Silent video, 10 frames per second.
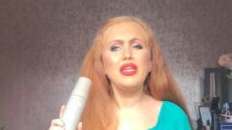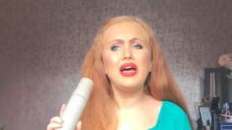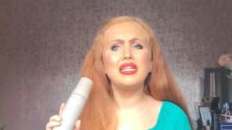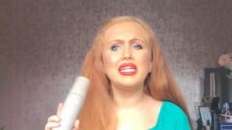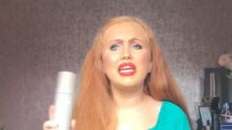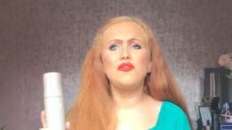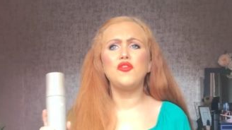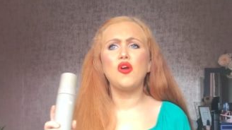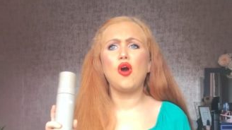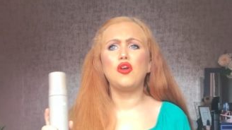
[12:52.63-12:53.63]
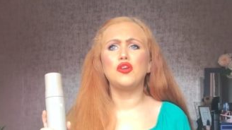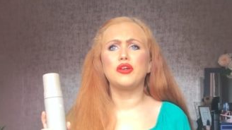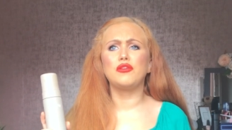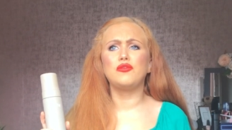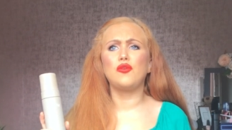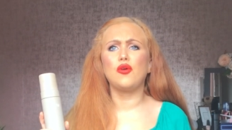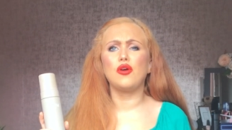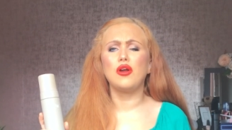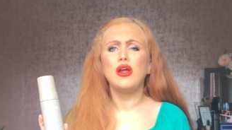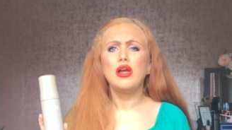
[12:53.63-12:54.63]
And if you are looking
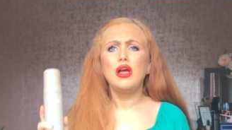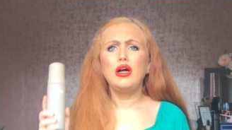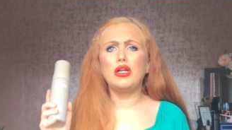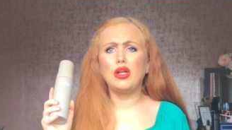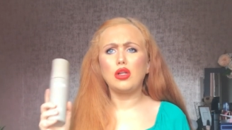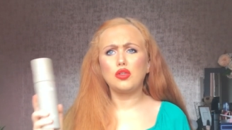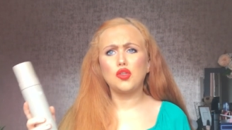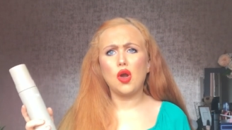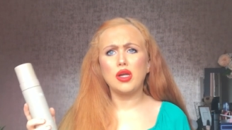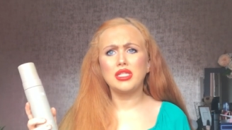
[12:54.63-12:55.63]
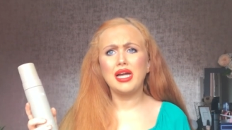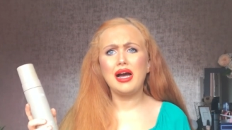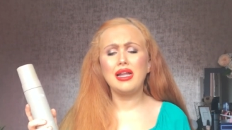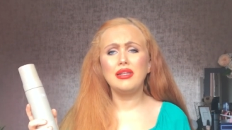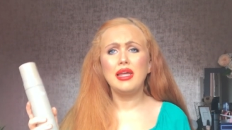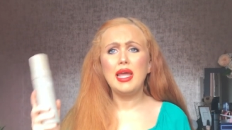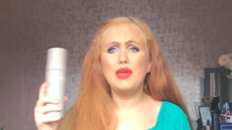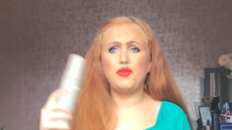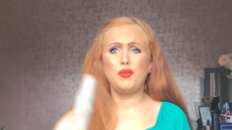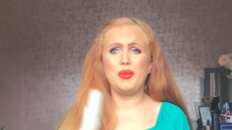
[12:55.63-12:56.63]
for an ultra-dark tan,
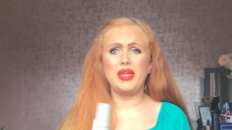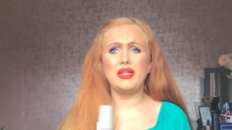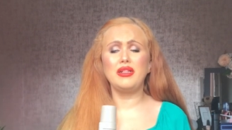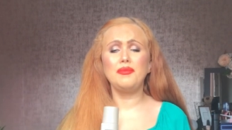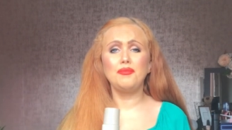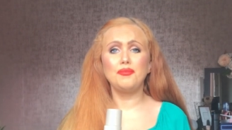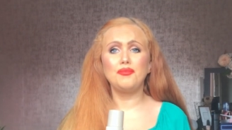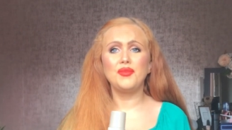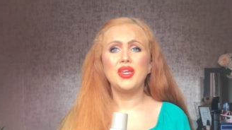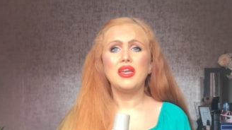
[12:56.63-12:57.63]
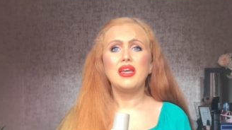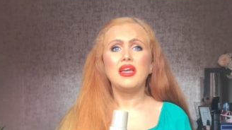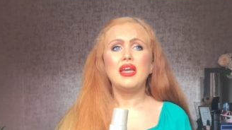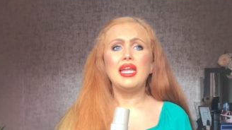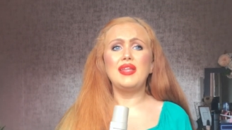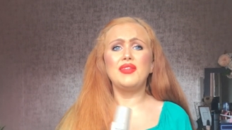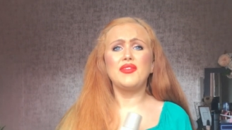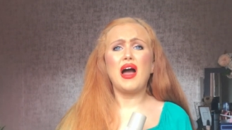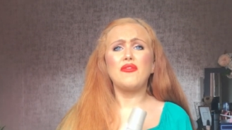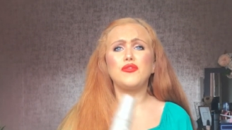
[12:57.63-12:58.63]
if you're pale, even if you
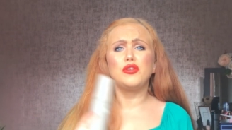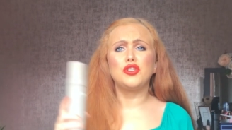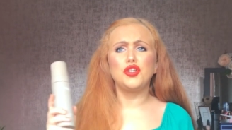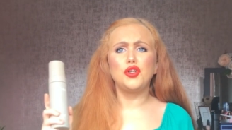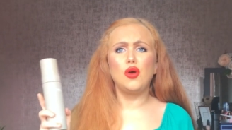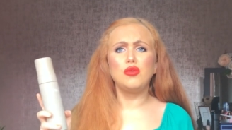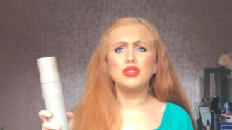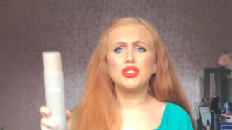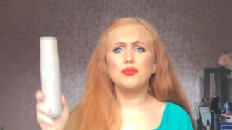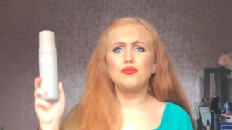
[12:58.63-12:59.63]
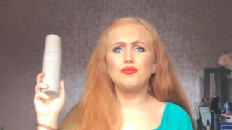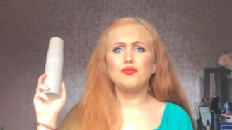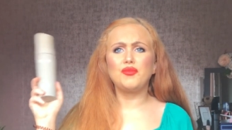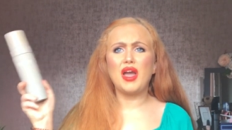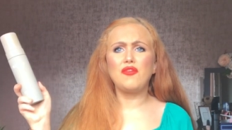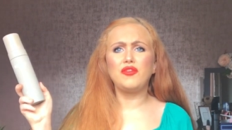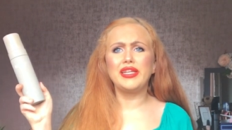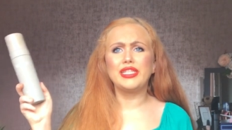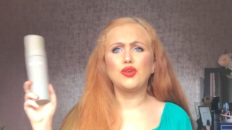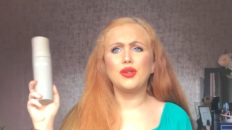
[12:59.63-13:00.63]
have to use two coats,
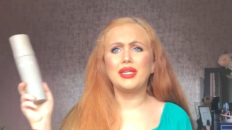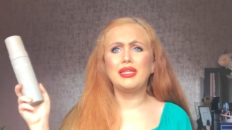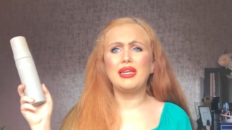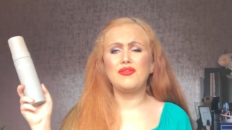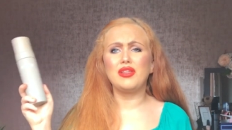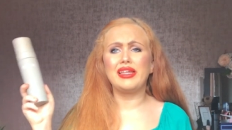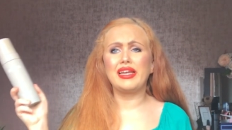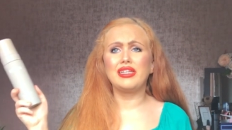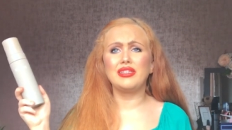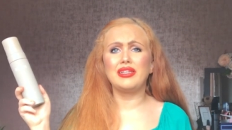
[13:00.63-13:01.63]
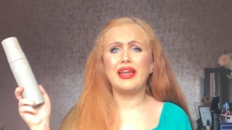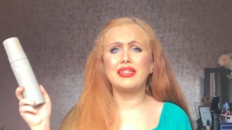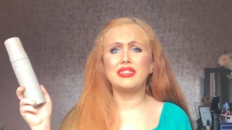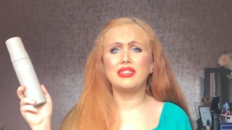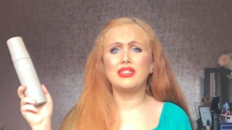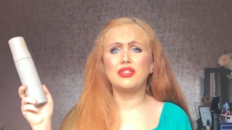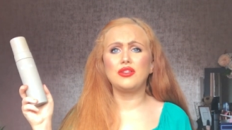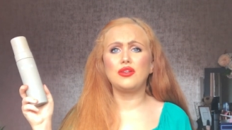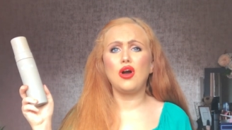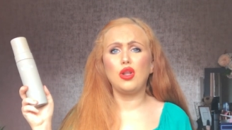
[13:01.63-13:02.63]
definitely it's going to give you like the nicest
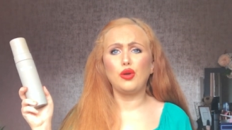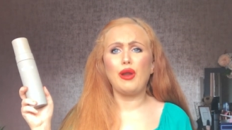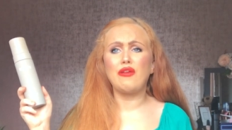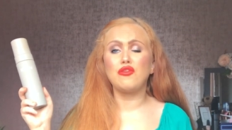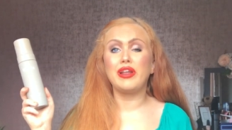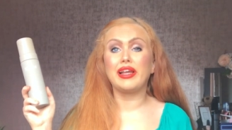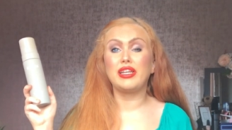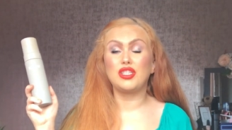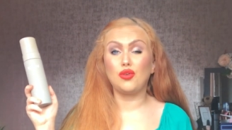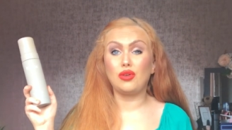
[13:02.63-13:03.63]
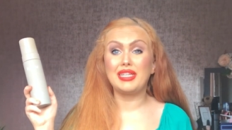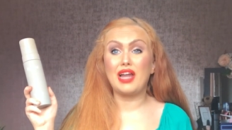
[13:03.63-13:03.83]
colour ever. Like it's going to